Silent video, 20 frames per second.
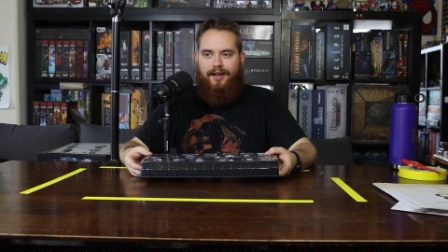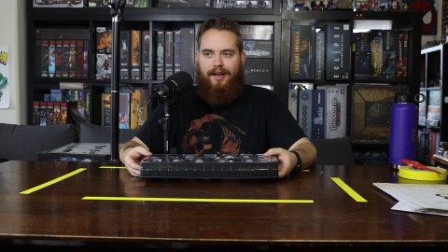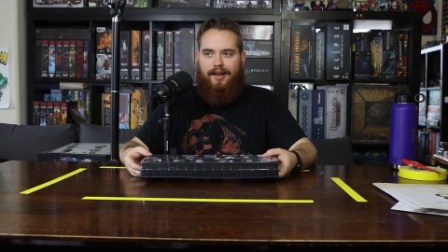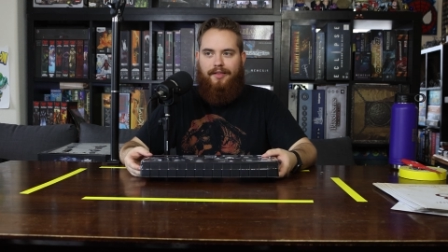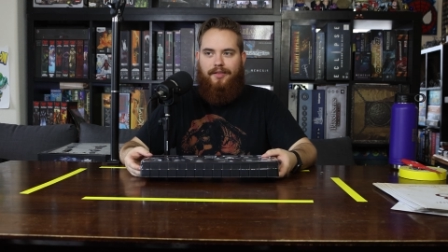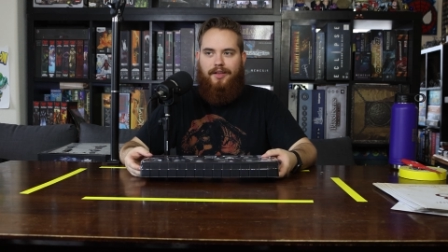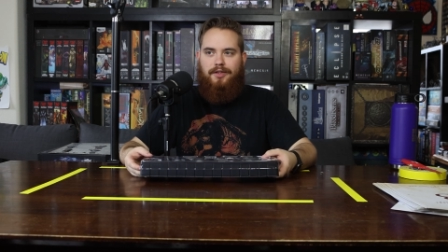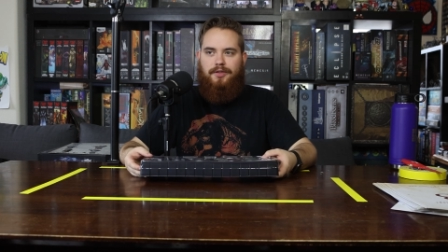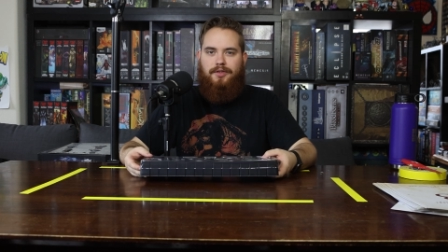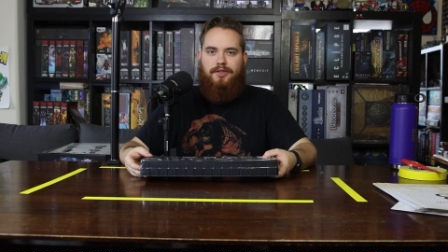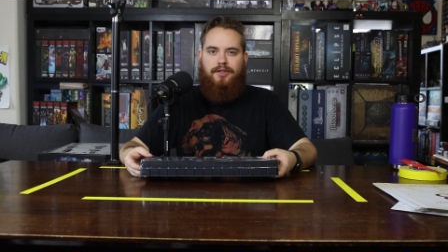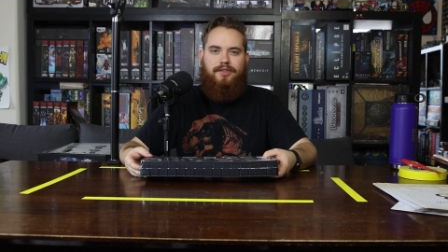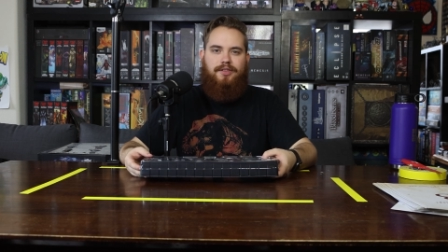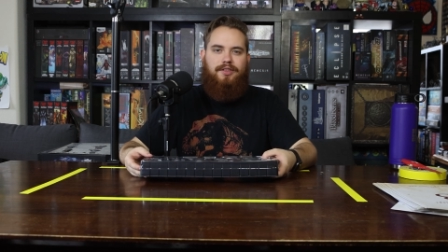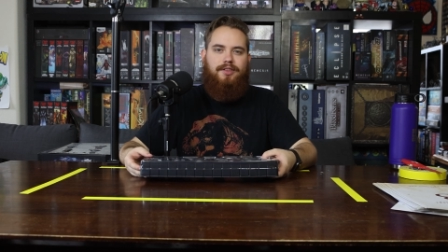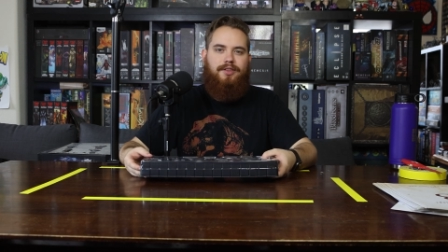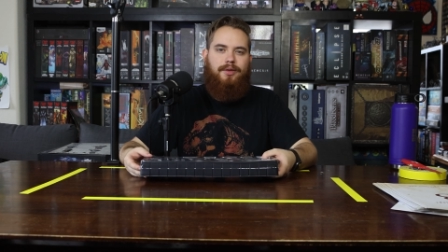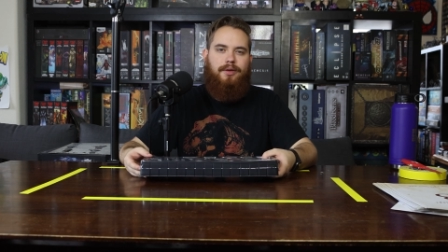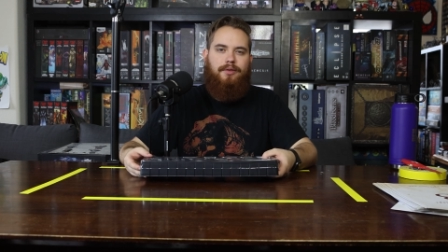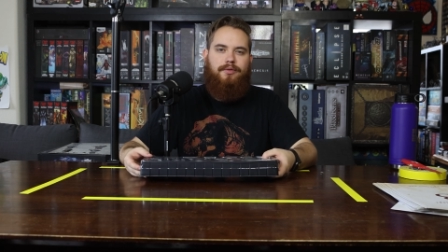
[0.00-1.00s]
And then you
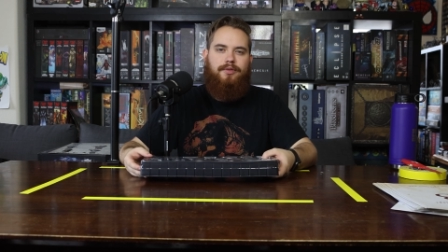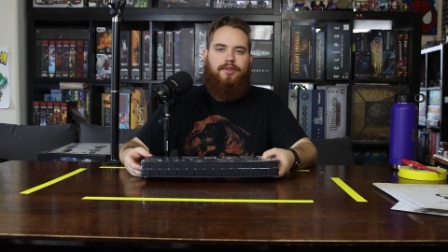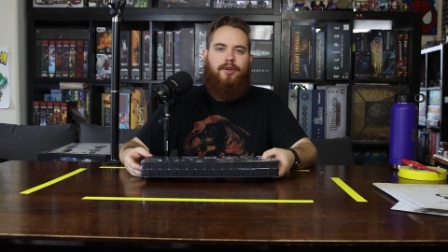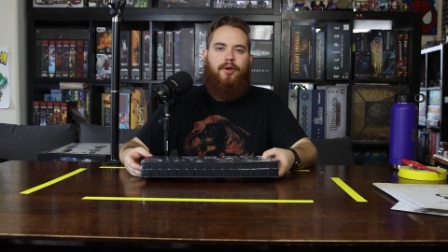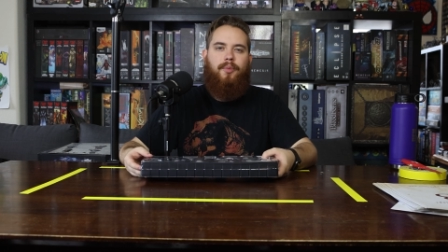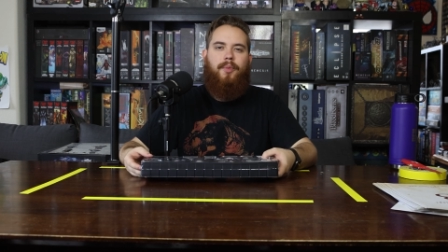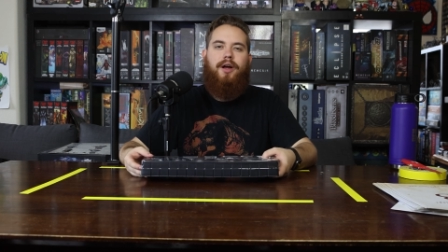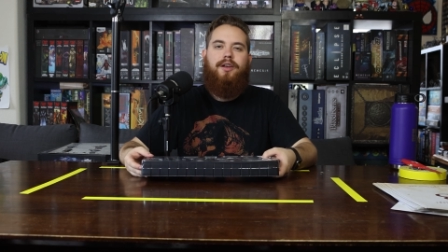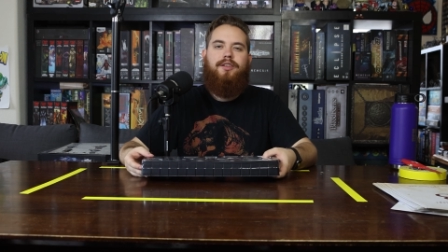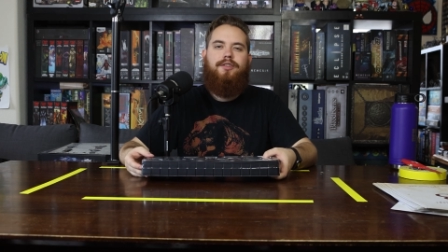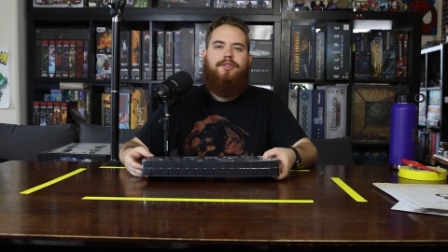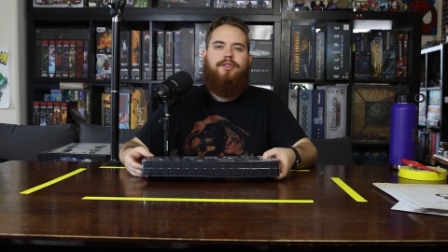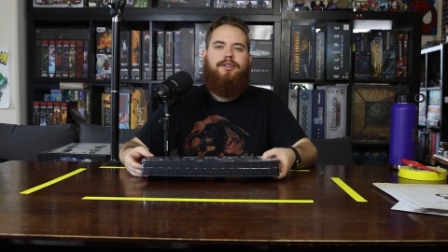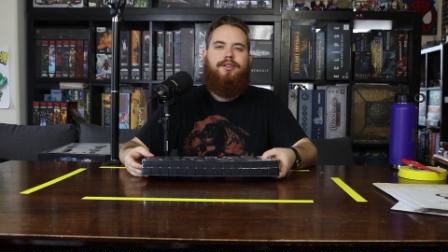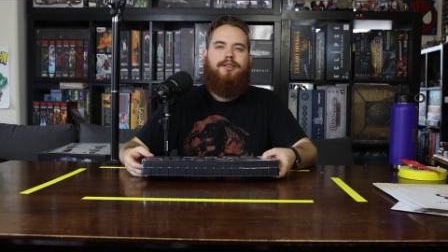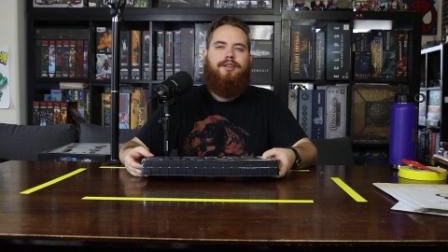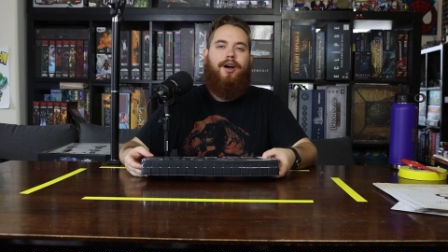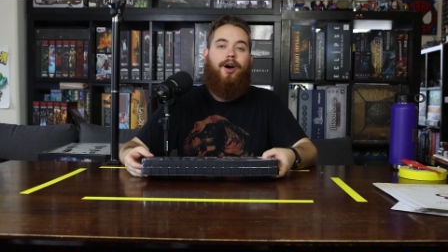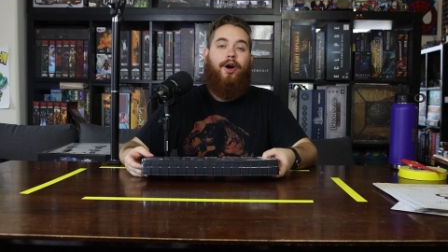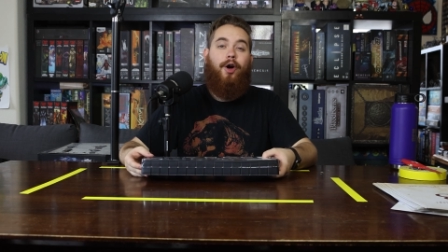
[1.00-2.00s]
just, you have so much
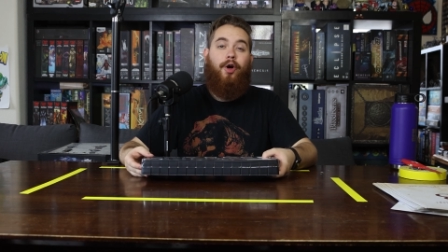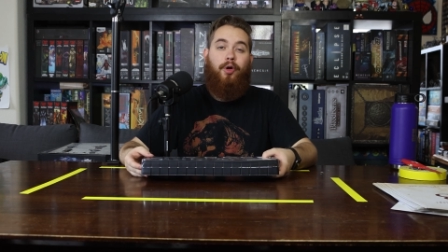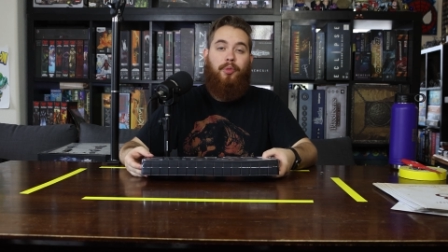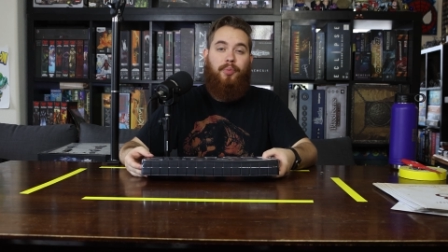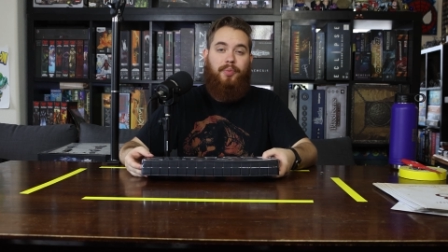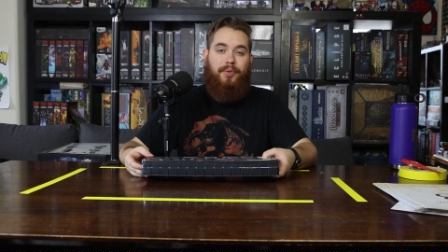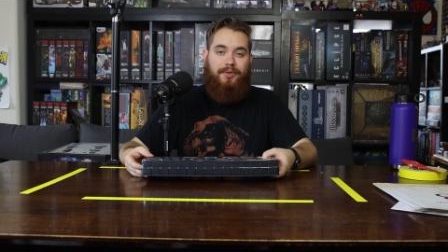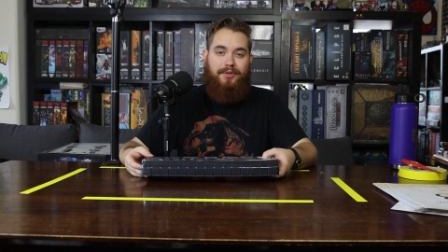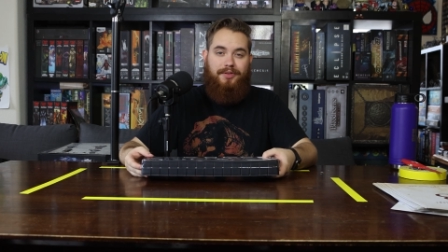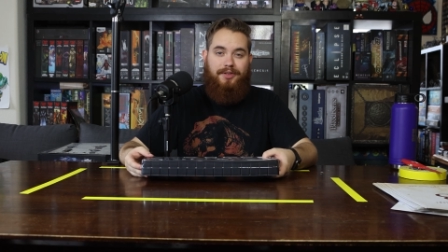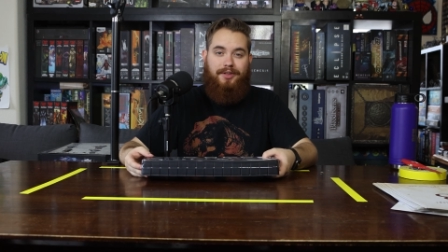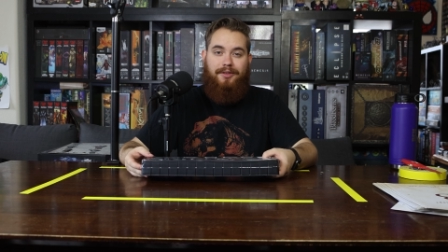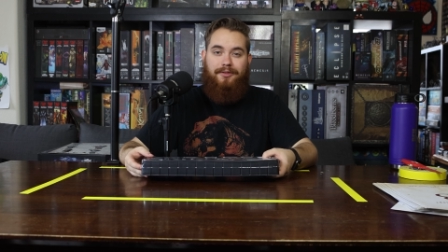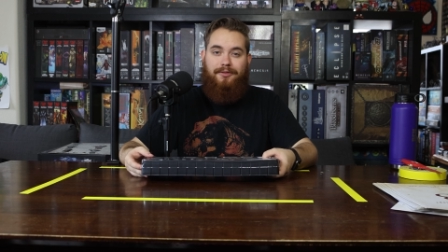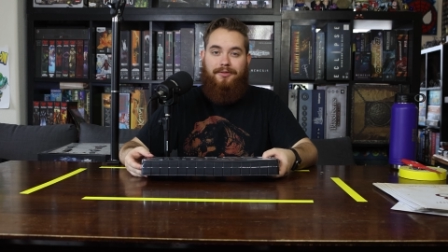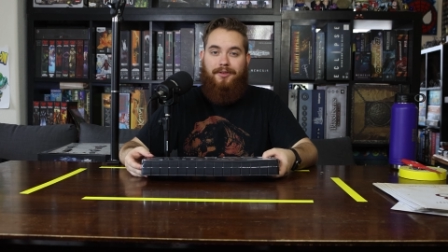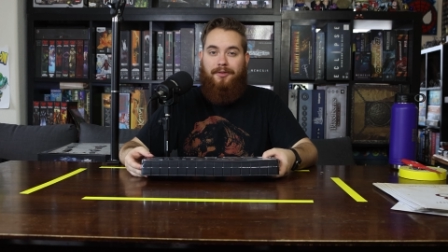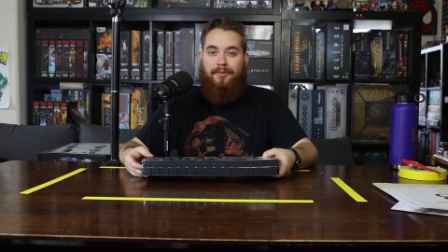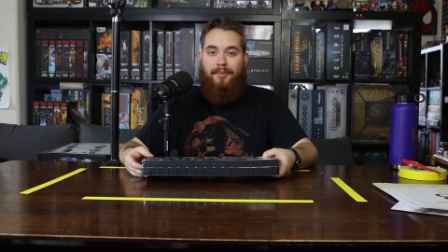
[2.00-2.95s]
hope to the,